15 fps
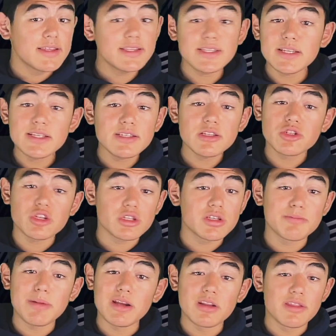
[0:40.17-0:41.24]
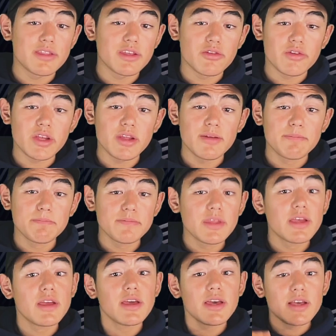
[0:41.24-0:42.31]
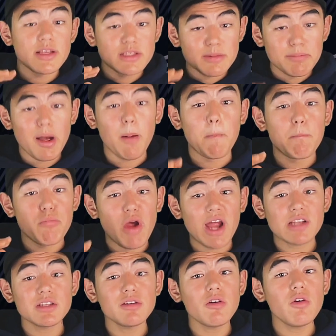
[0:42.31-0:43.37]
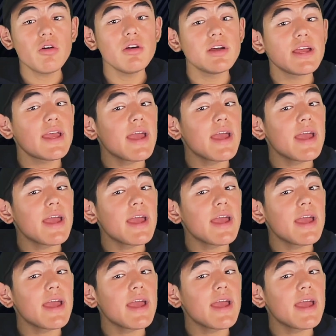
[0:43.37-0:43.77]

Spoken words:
isn't just about a theory. It's about practical,